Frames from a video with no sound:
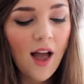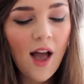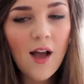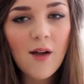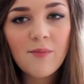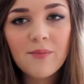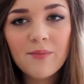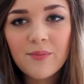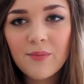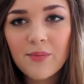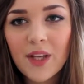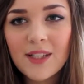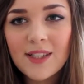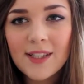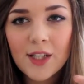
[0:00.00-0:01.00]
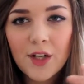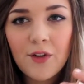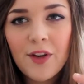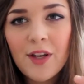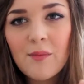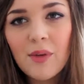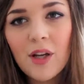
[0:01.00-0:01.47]
because it's a
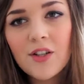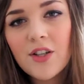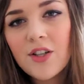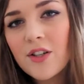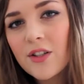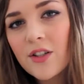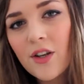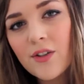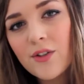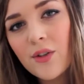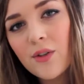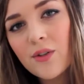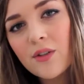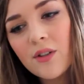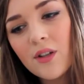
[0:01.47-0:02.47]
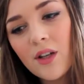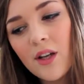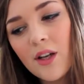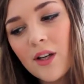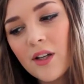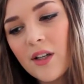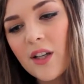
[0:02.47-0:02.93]
cream blush, it just goes on,
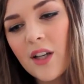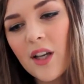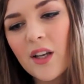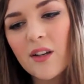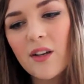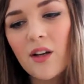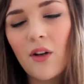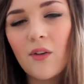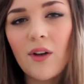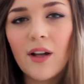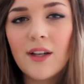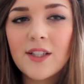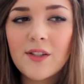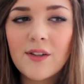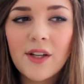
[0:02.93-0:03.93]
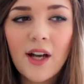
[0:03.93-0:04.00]
a lot nicer.